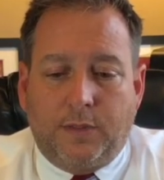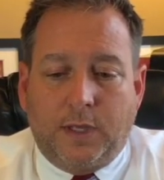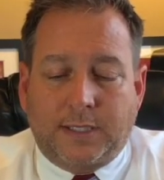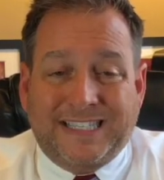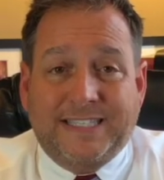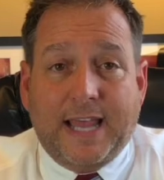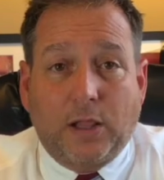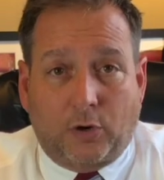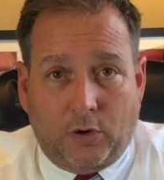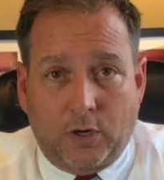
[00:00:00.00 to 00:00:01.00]
the
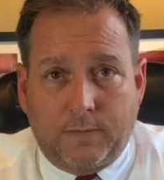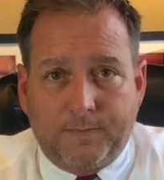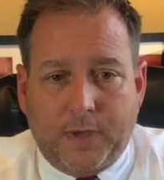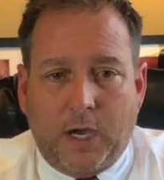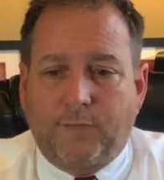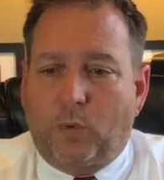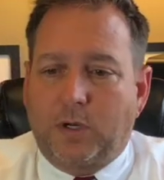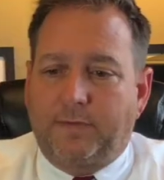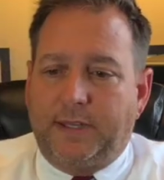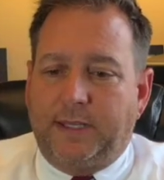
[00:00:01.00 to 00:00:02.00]
seller of one
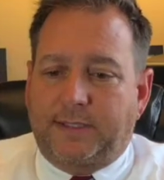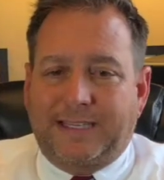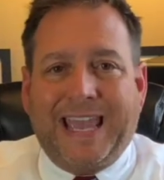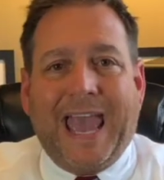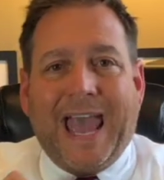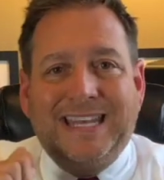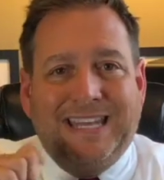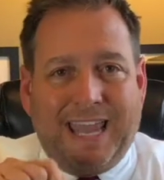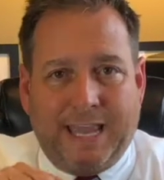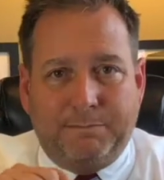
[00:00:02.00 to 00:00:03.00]
of these CAD
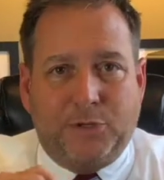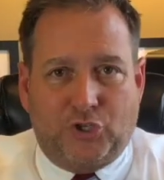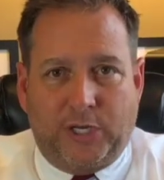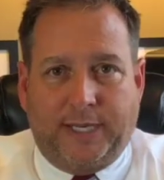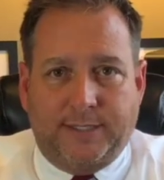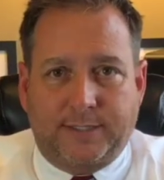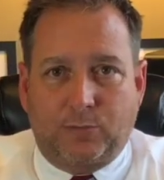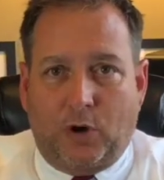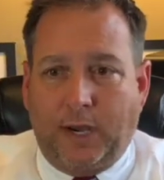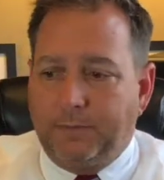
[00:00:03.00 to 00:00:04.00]
CAM machines,
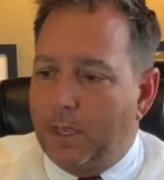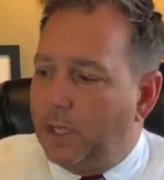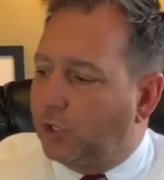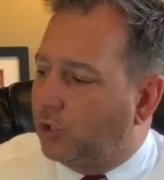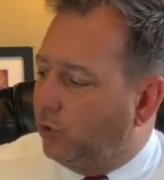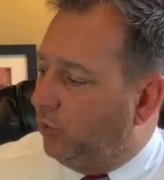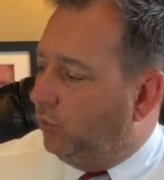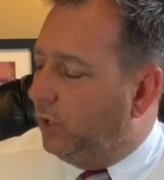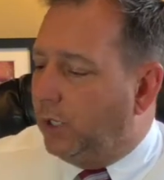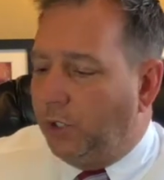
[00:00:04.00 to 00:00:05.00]
all right? So
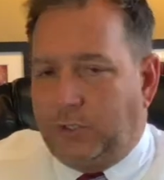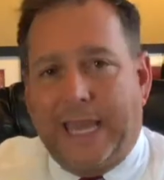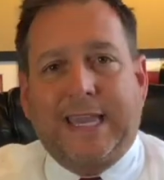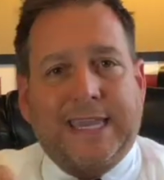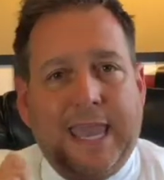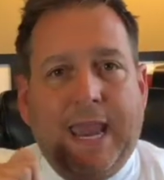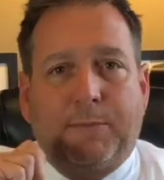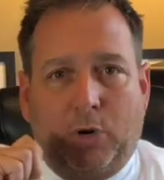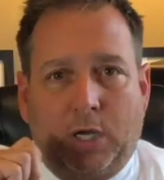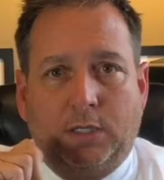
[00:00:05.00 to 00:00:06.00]
you take a
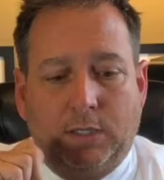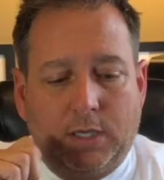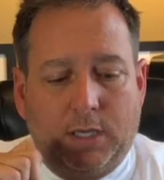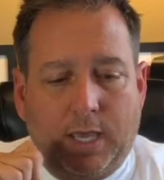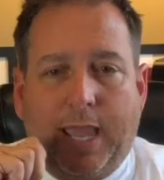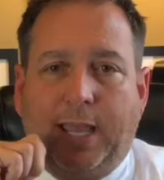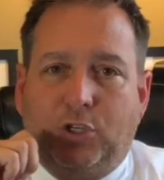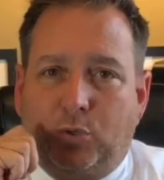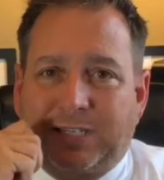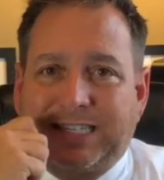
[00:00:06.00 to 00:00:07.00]
camera and
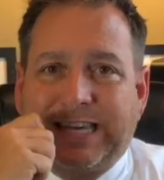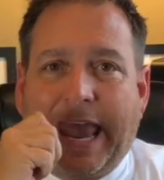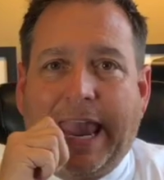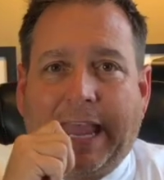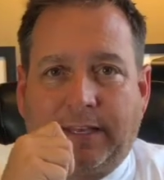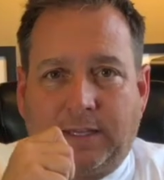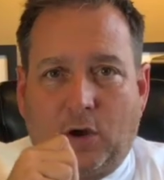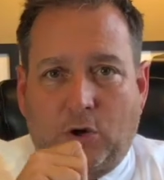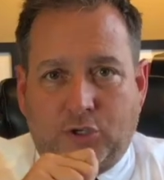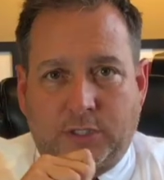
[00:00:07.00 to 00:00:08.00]
you scan the
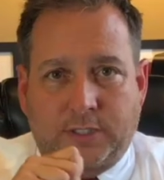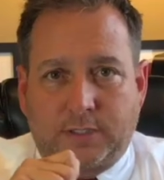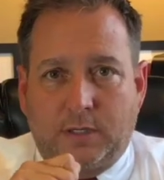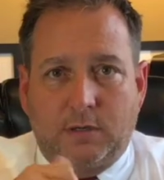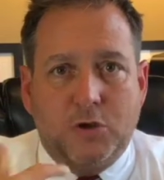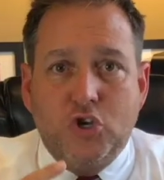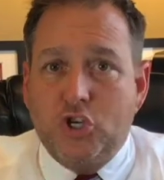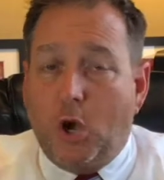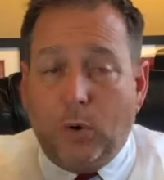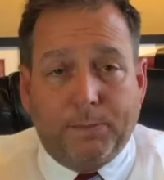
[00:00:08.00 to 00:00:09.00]
arches.
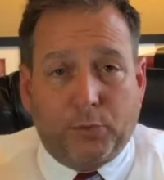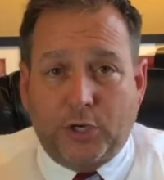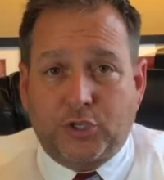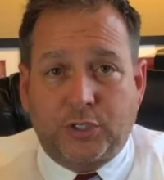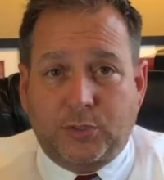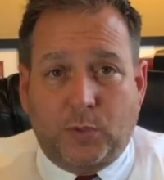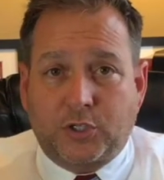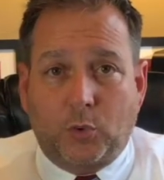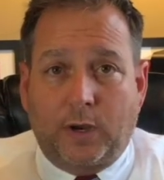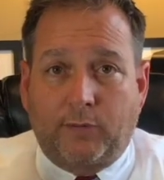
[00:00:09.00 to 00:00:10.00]
No impressions
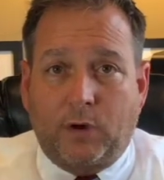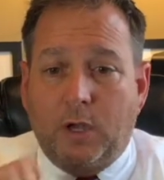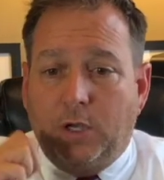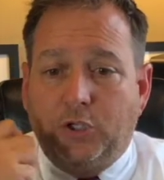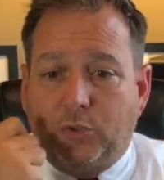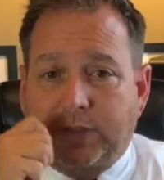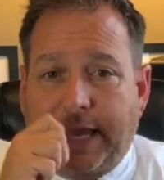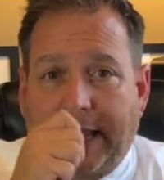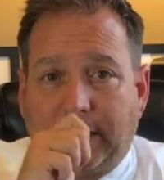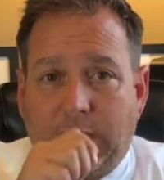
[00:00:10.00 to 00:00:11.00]
whatsoever. You
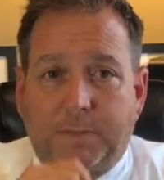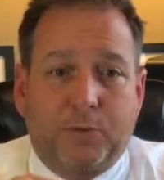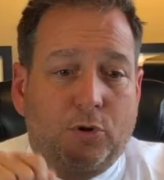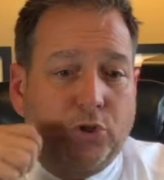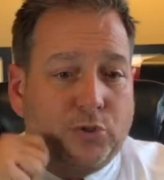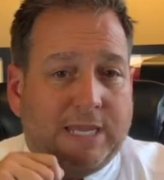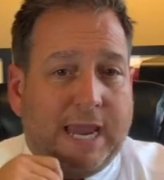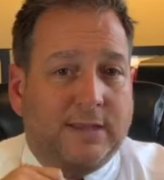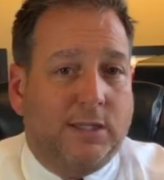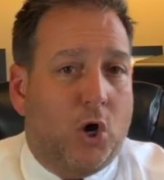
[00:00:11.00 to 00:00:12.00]
scan the upper, you
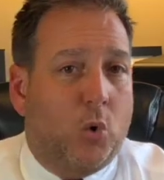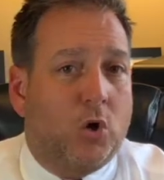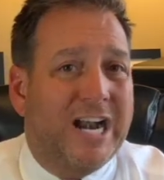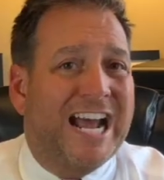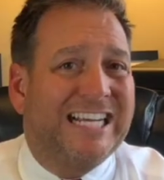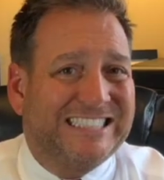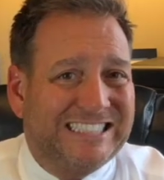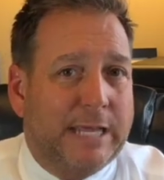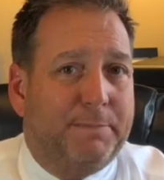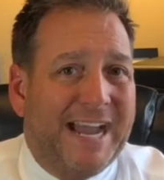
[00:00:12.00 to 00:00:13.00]
scan the lower,
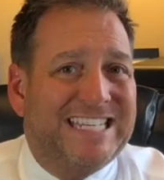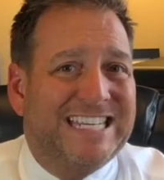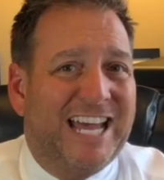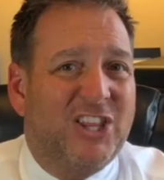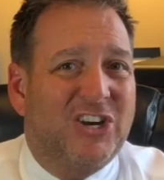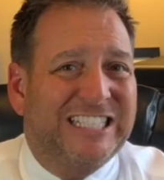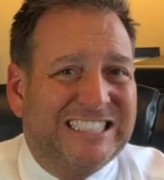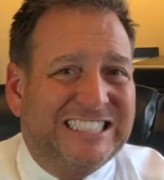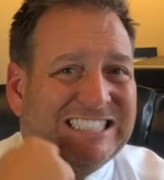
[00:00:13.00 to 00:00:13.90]
they bite together,